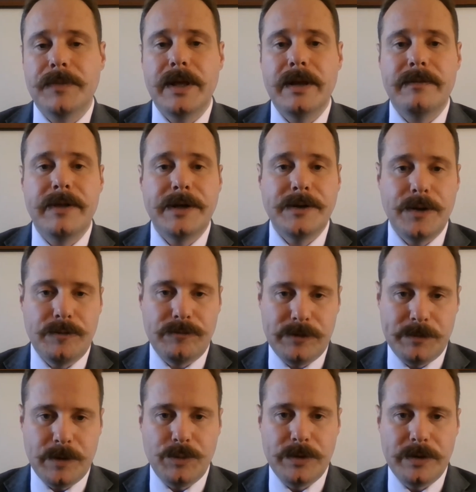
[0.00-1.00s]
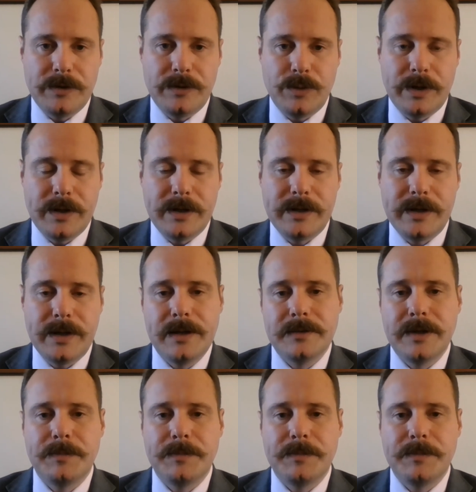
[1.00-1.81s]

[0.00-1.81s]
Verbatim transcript: If they don't respond within the 28 days,